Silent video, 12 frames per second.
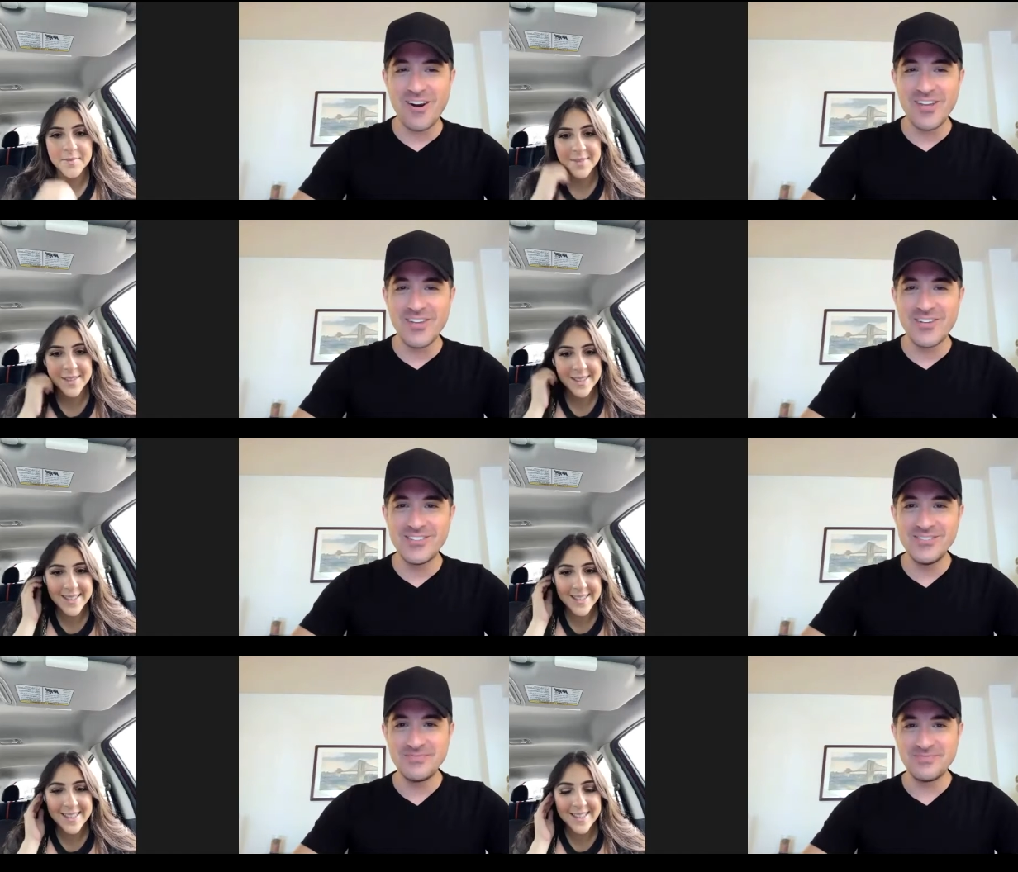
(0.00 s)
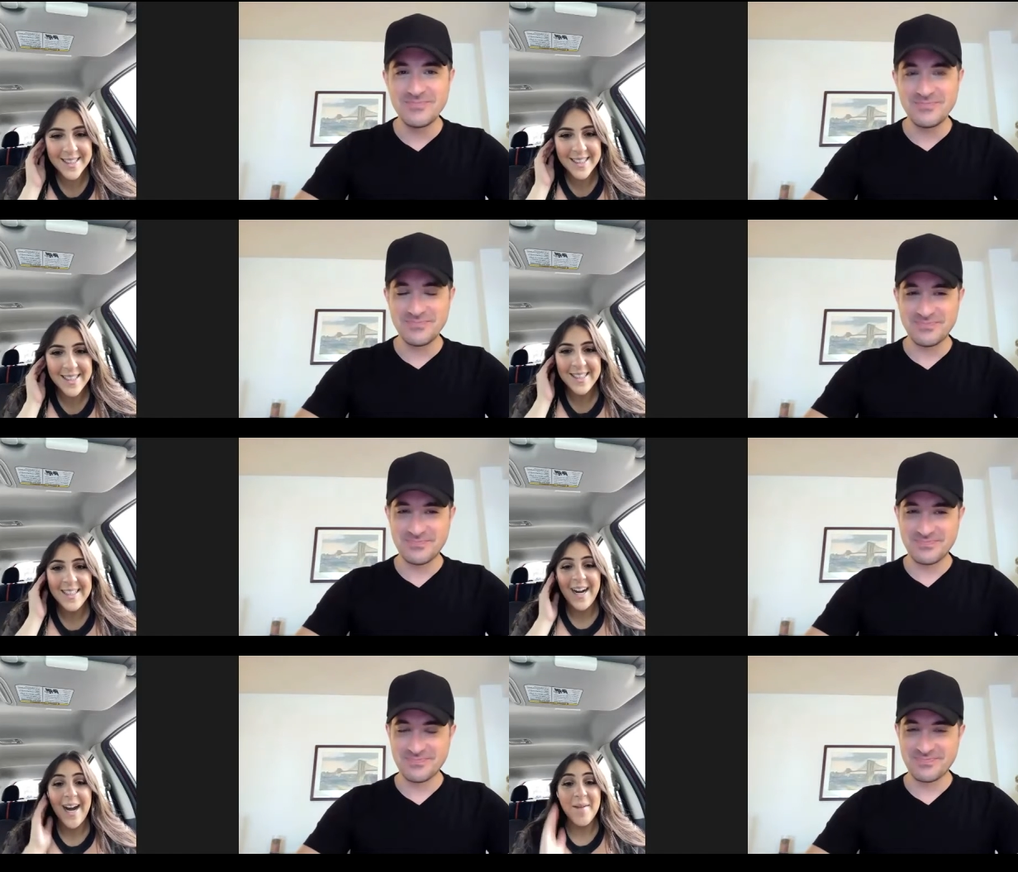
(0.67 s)
Speaker 1: you?
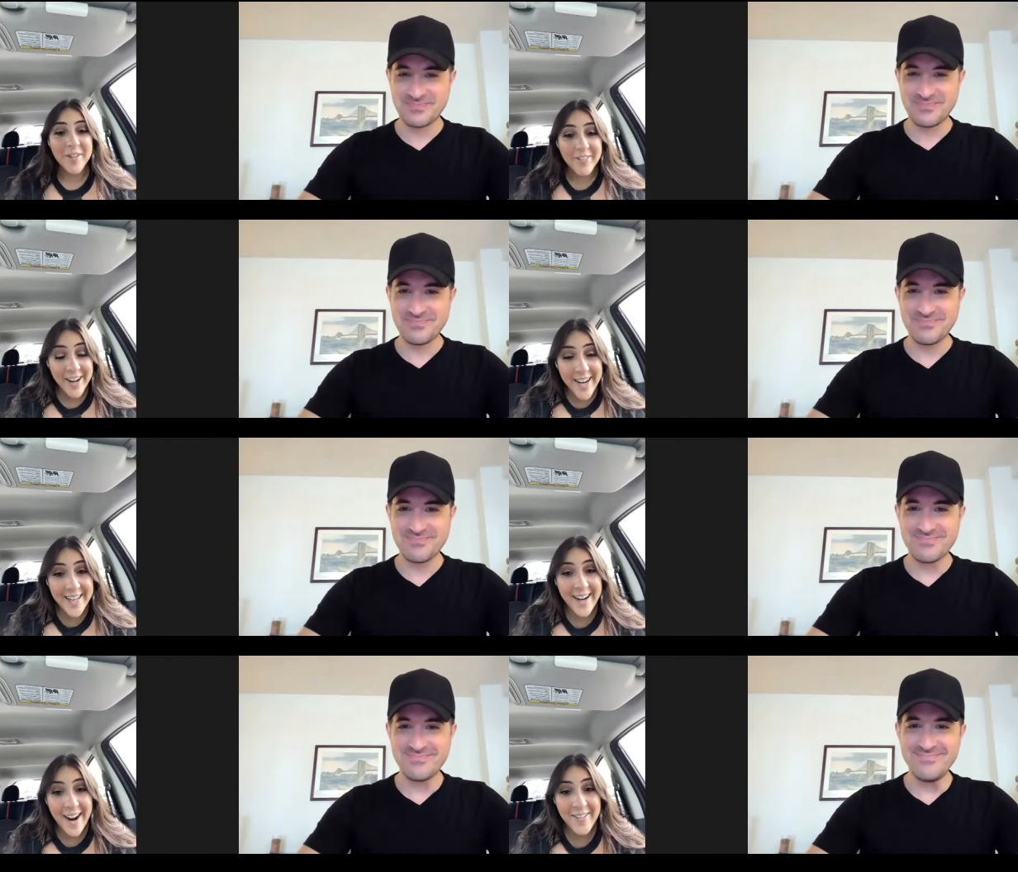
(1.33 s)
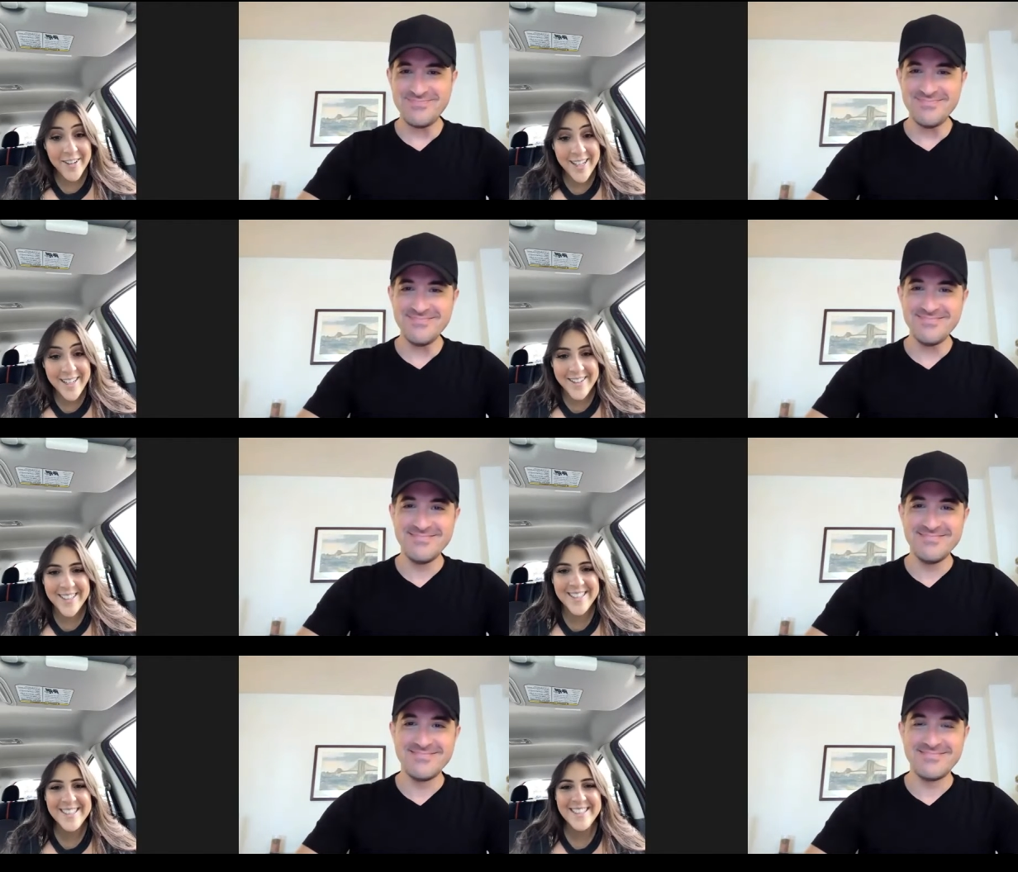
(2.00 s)
Speaker 2: I'm great. How are you?
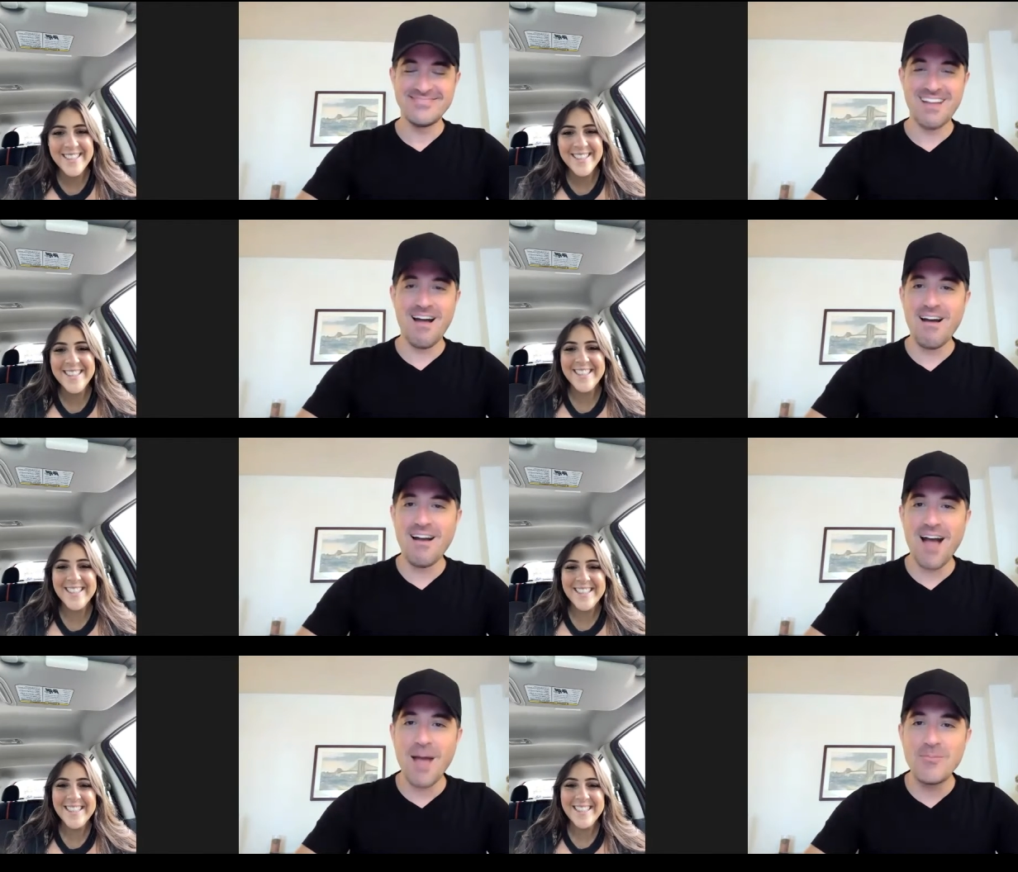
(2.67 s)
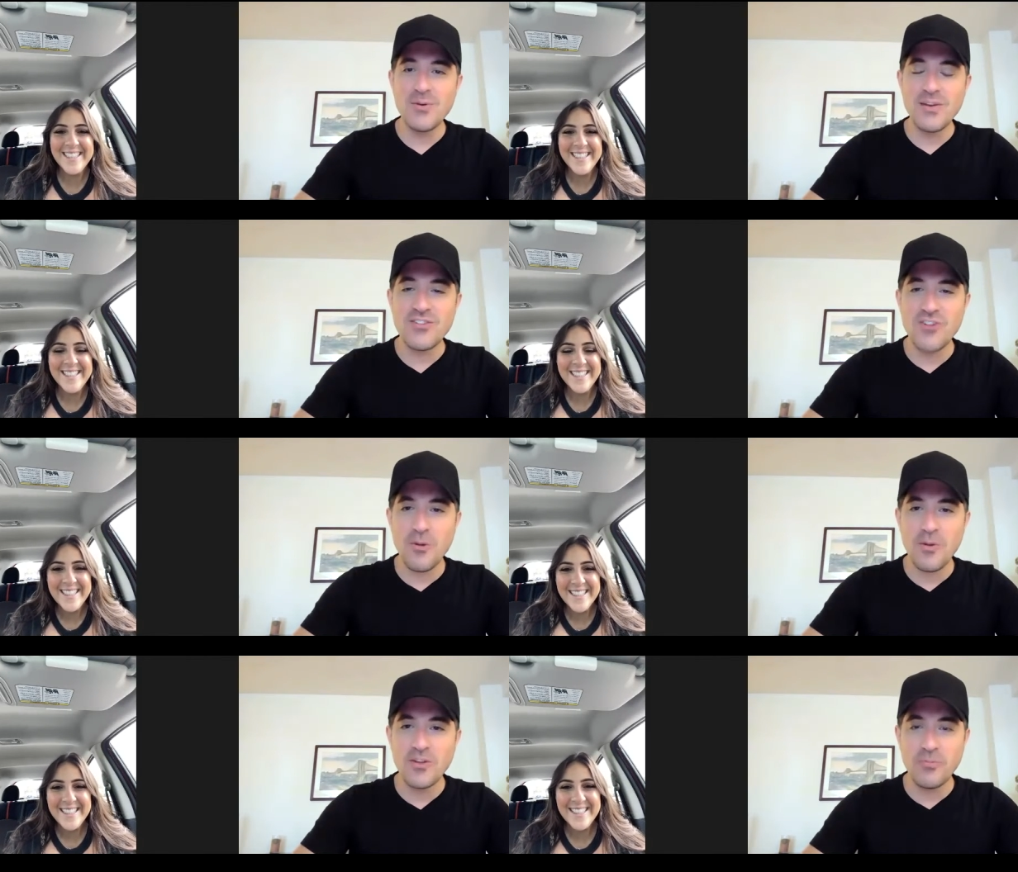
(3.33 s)
Speaker 1: Uh, I'm doing
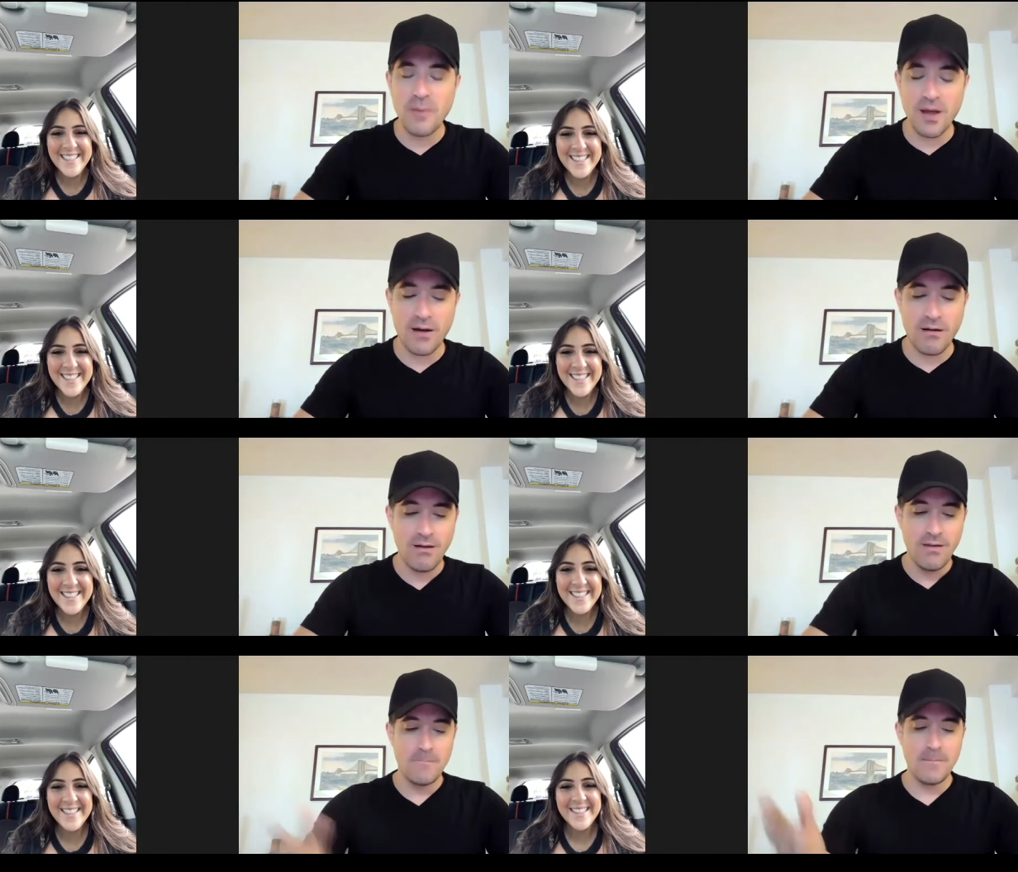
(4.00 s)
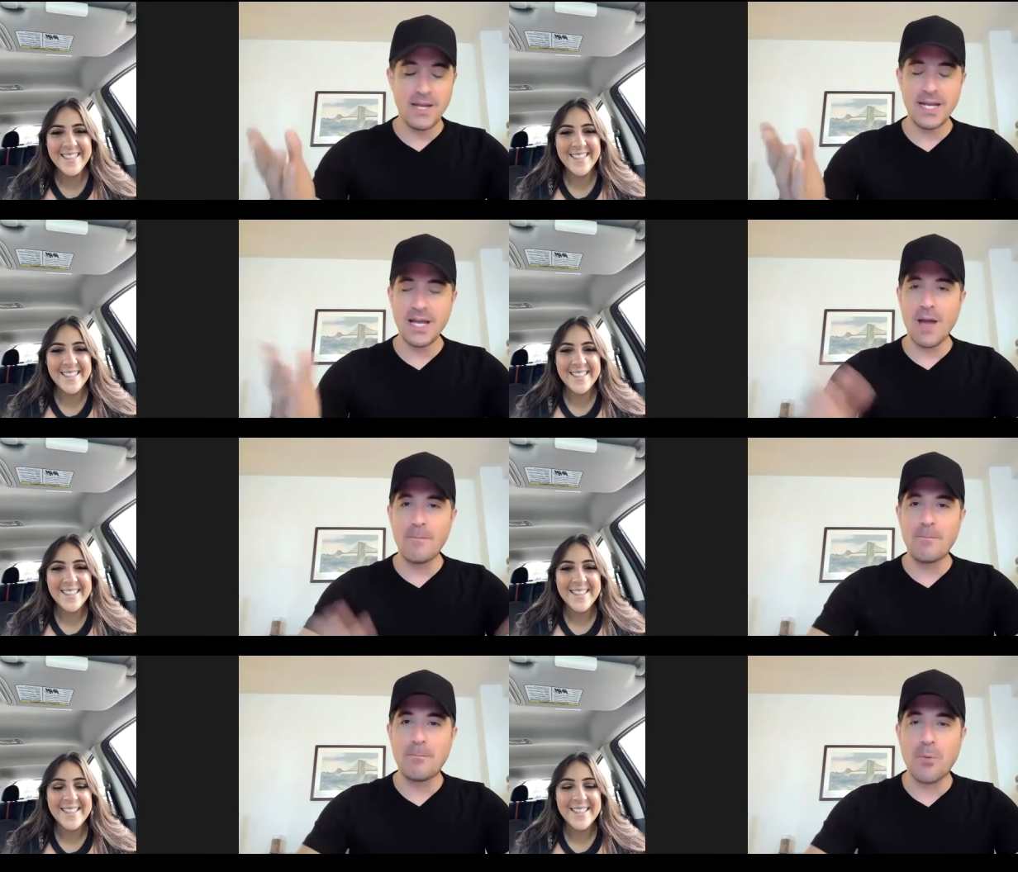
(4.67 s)
so much better. Meeting
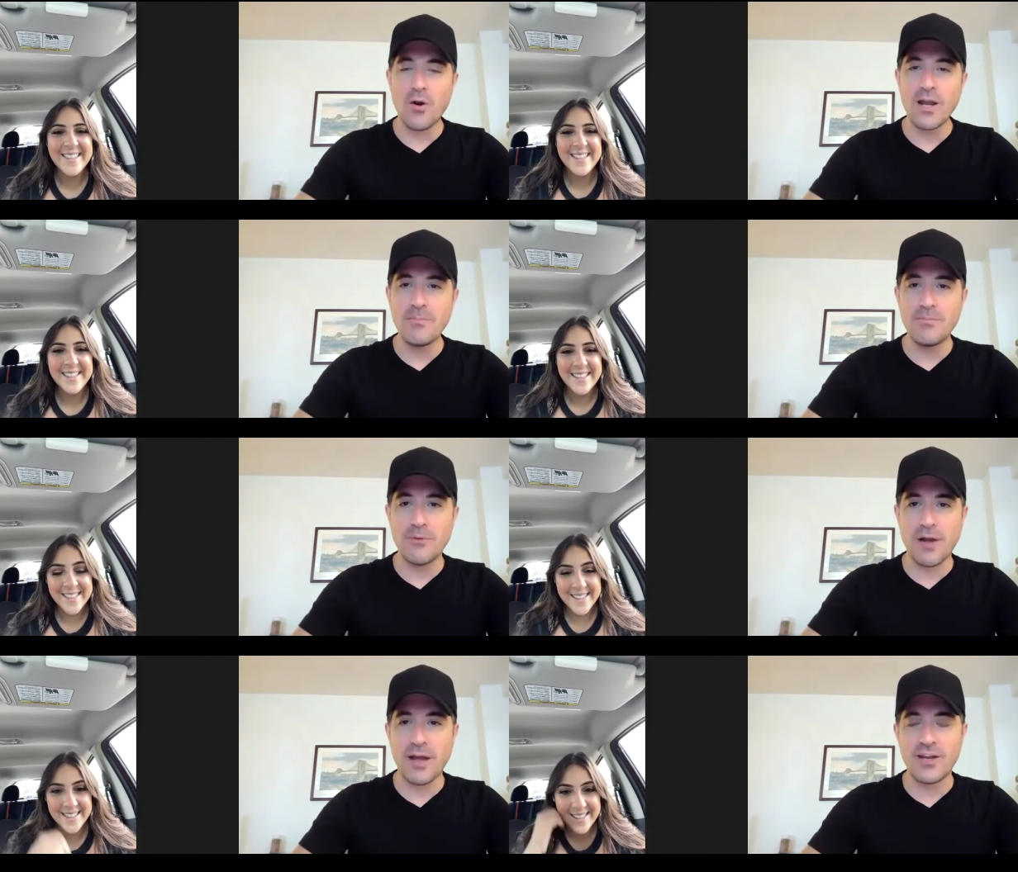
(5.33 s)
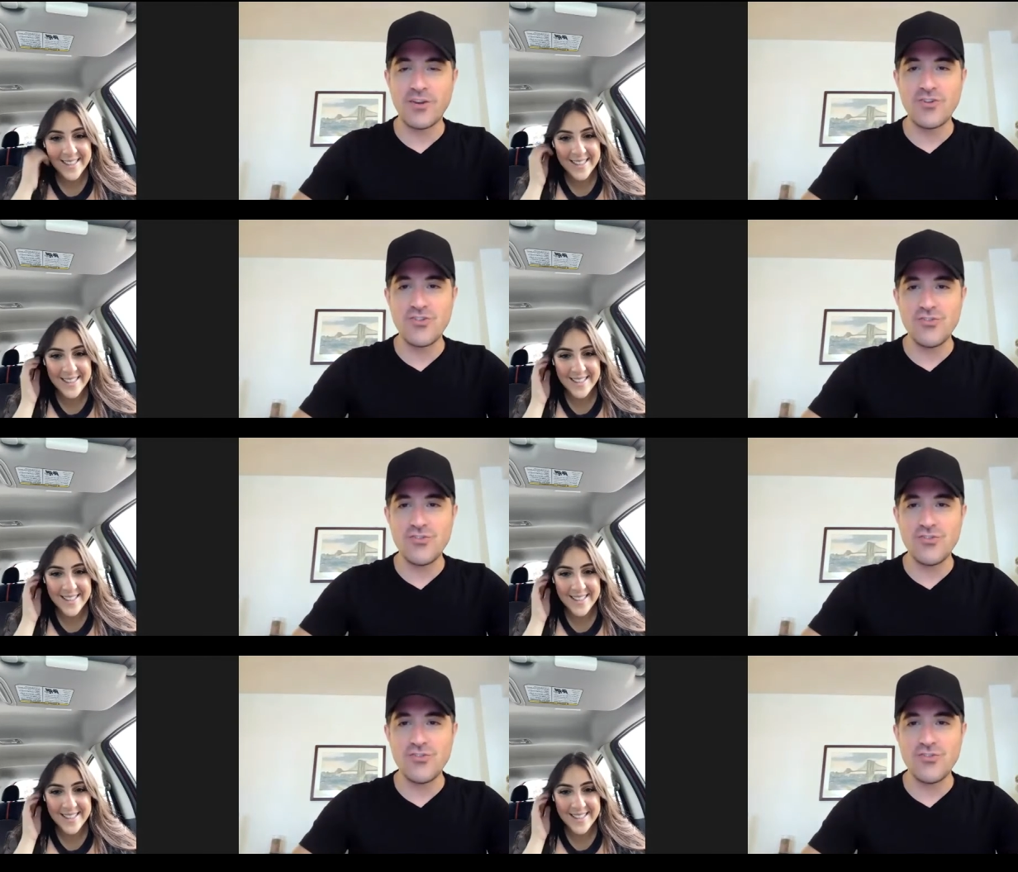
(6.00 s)
a born and bred New